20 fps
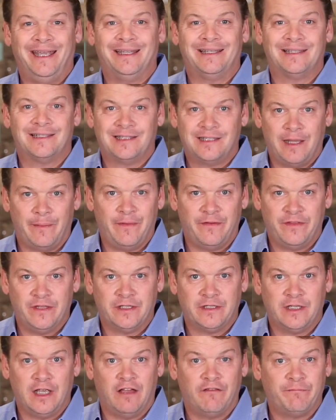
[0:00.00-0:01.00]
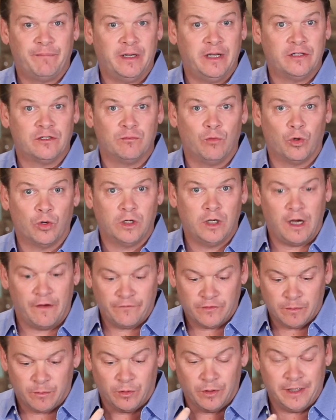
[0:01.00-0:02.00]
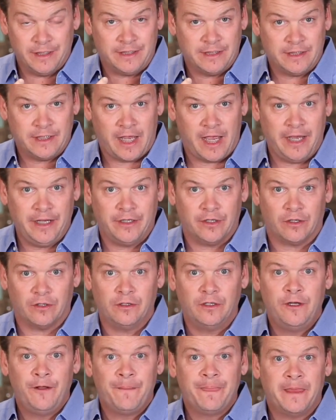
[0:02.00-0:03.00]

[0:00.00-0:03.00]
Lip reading: It's some of the stuff, but it's more comfortable, it's tighter,